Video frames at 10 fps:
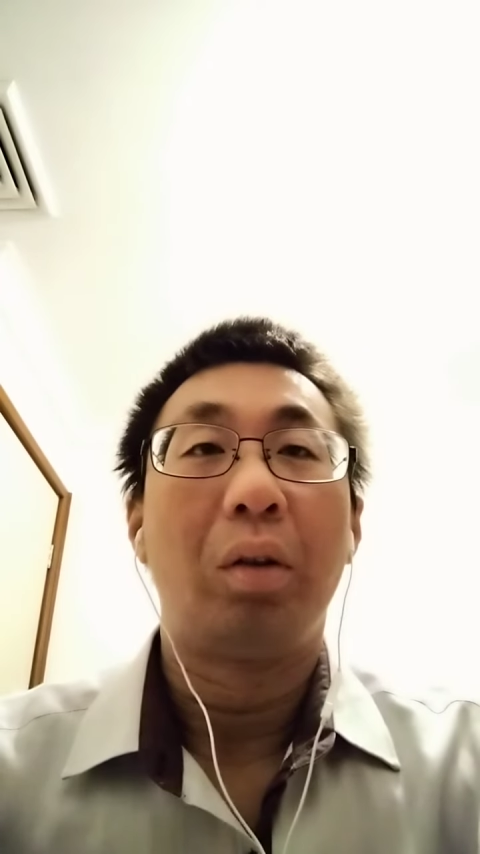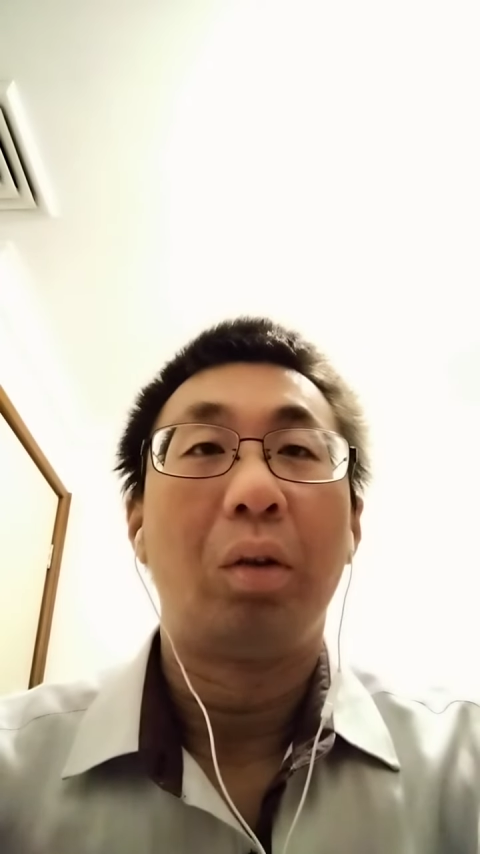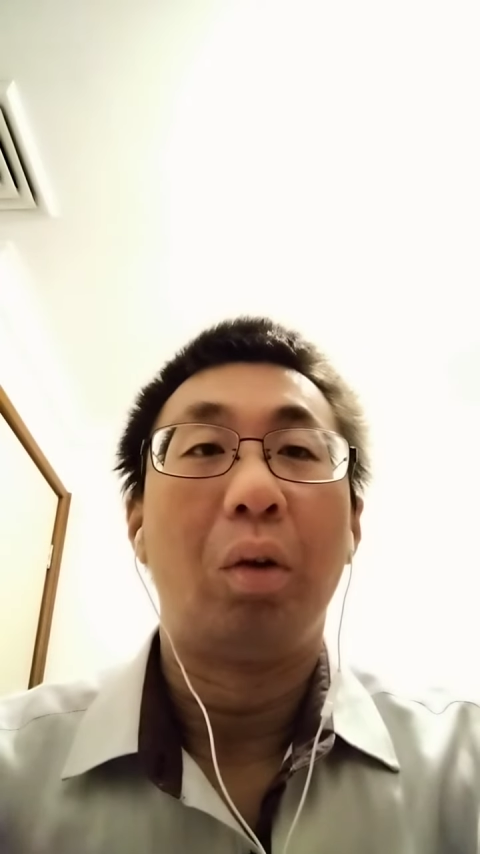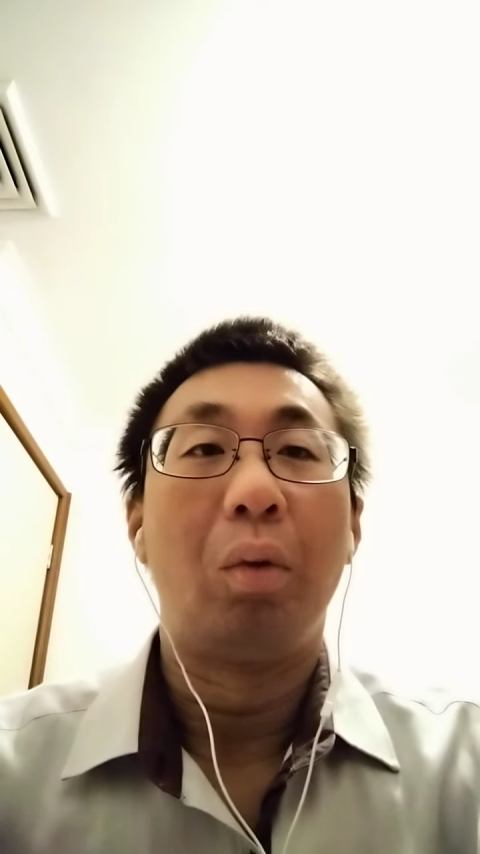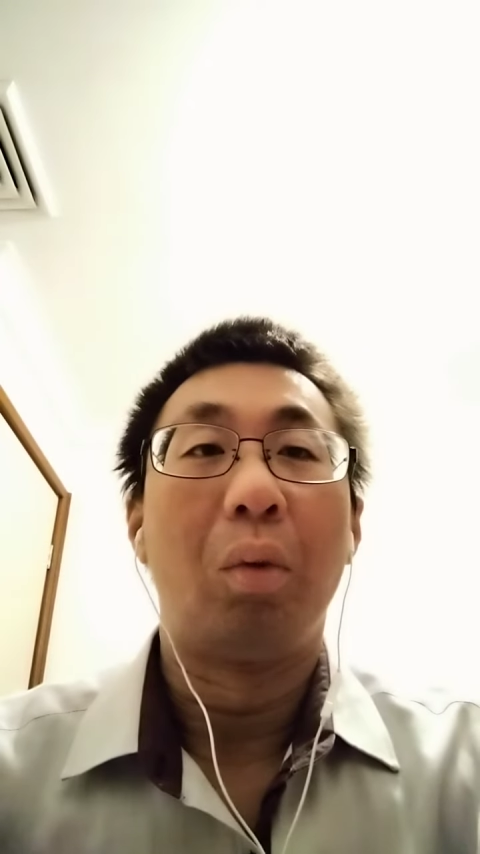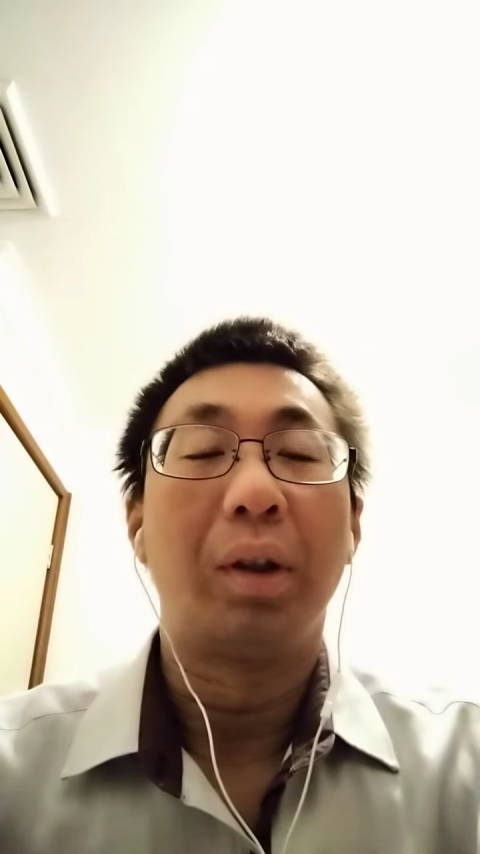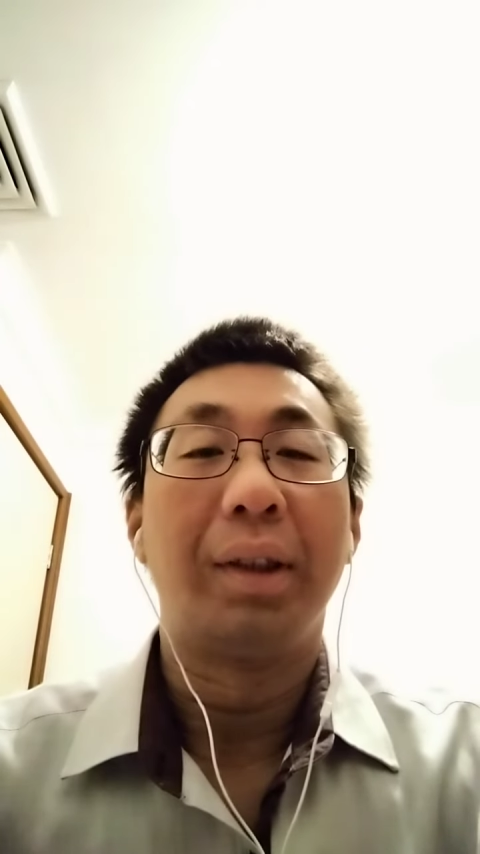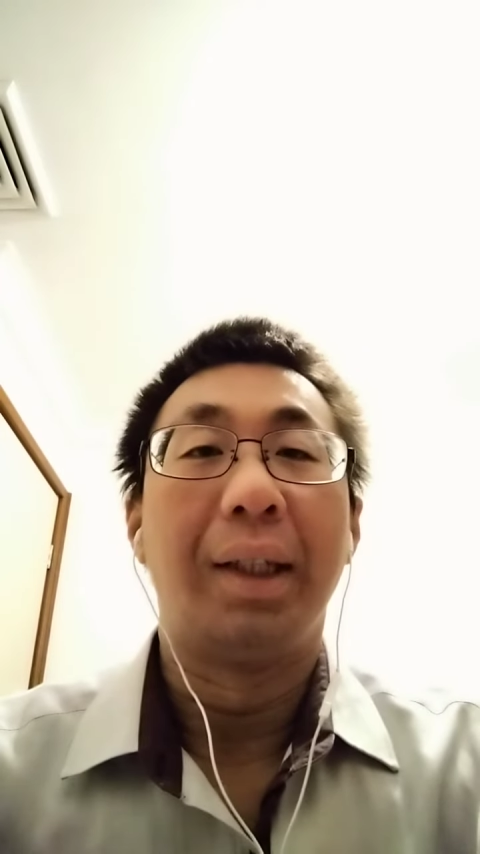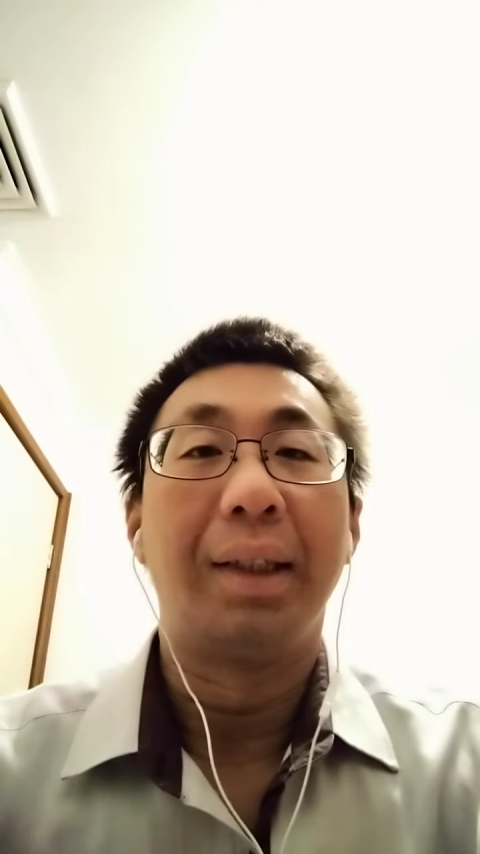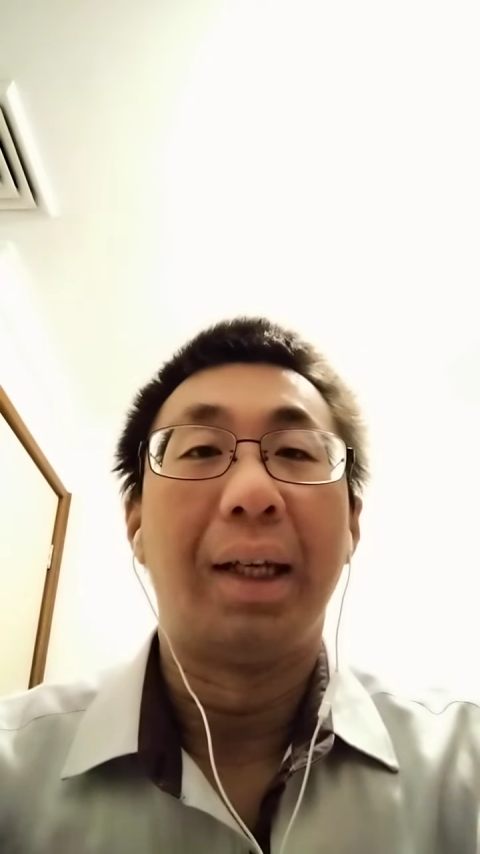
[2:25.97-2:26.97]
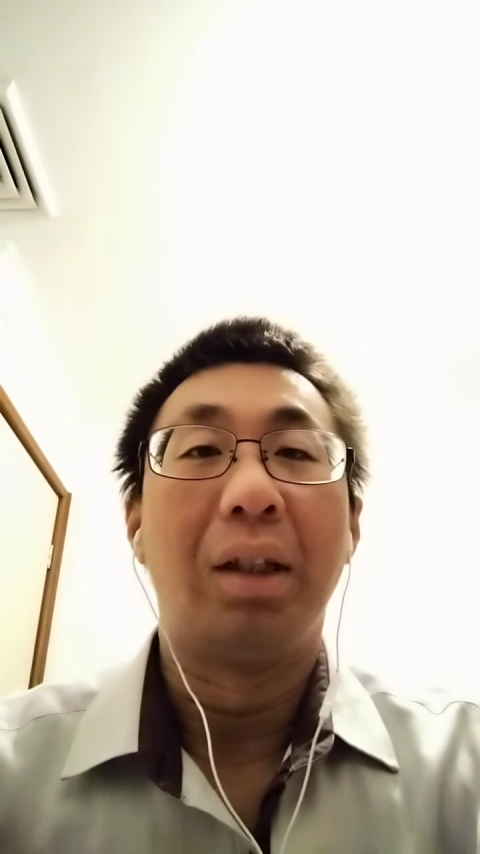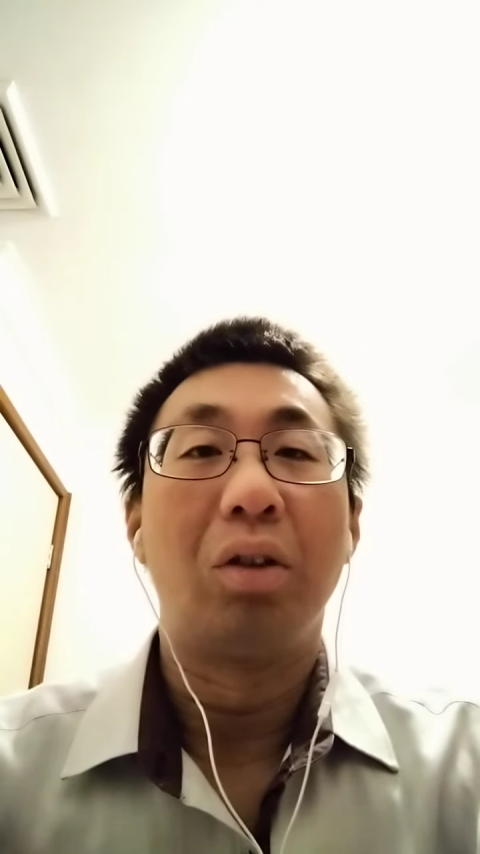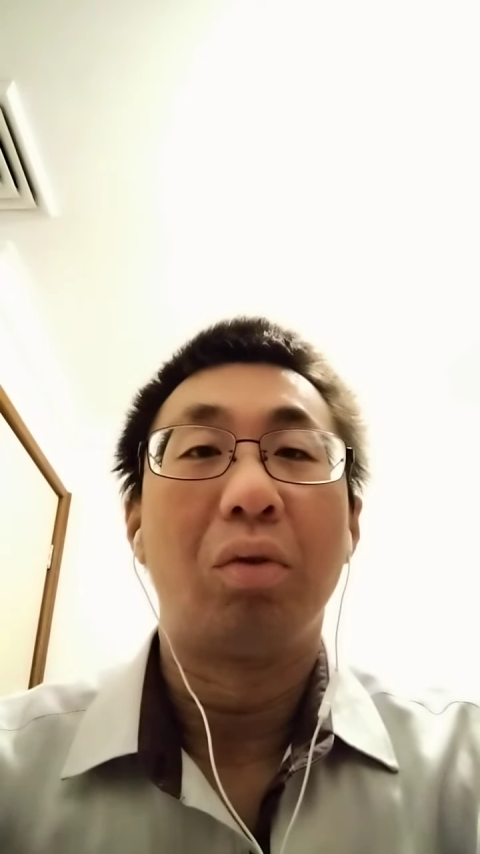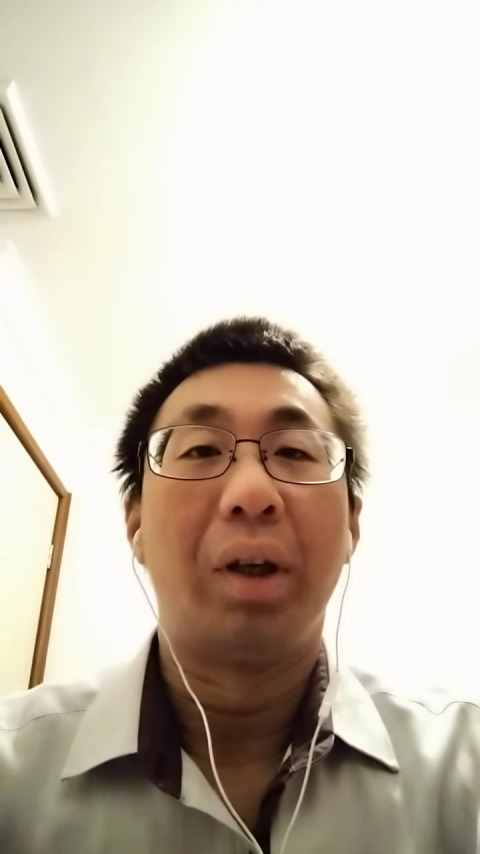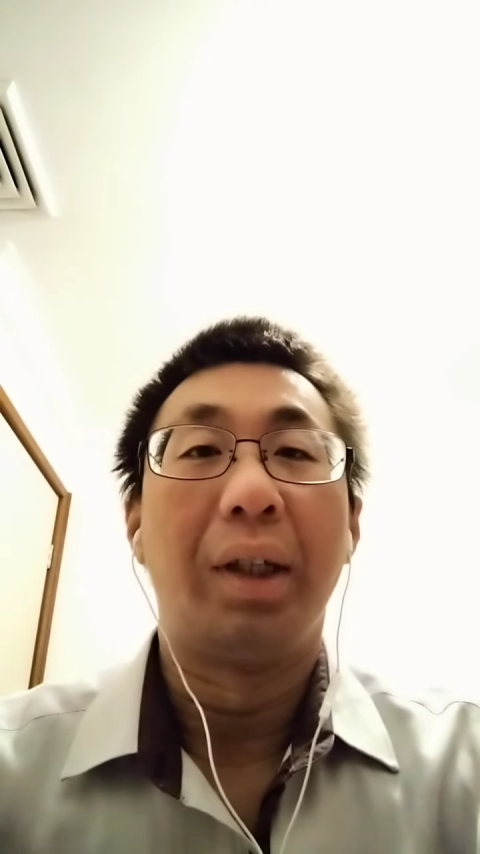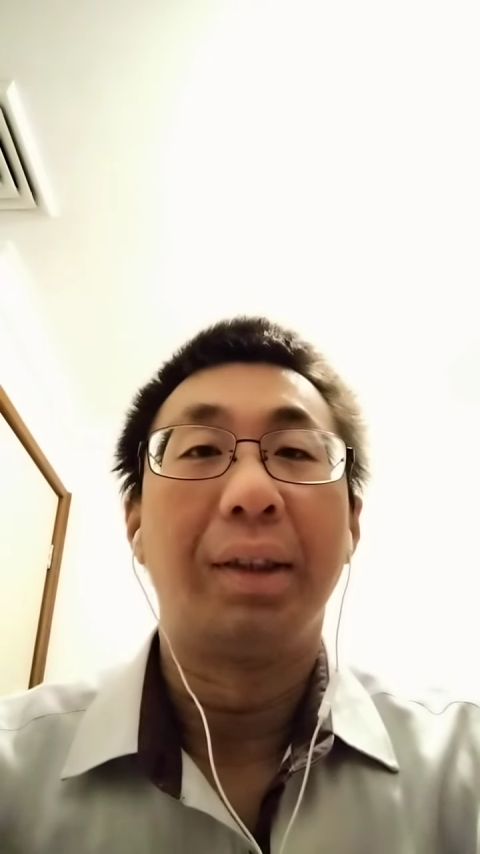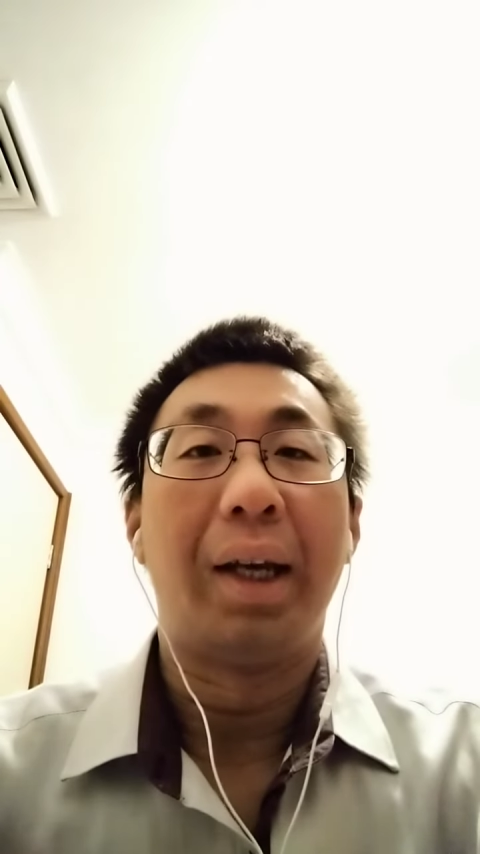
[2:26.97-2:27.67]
who works in these industries.